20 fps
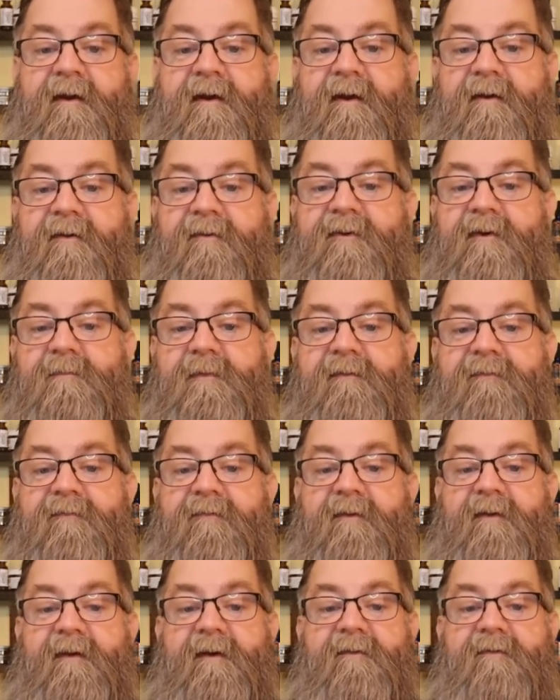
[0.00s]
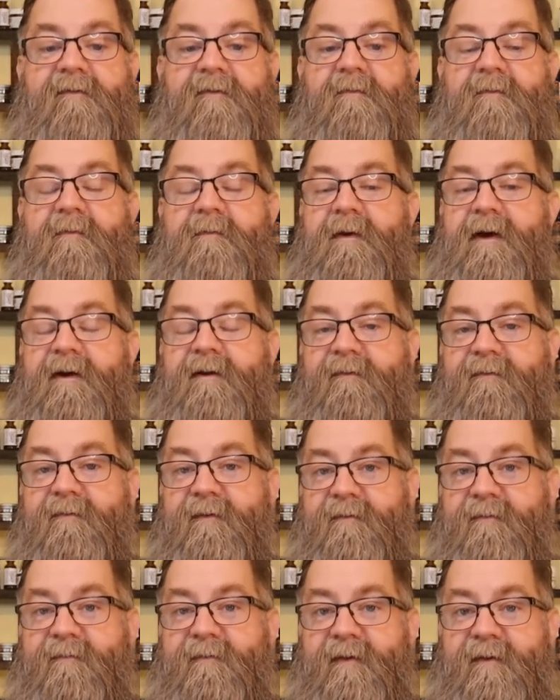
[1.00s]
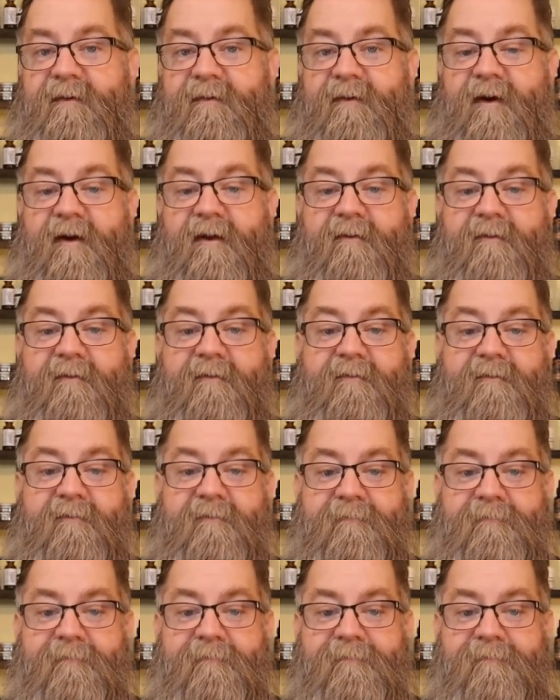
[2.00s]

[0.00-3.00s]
And shipping for these will be about $16.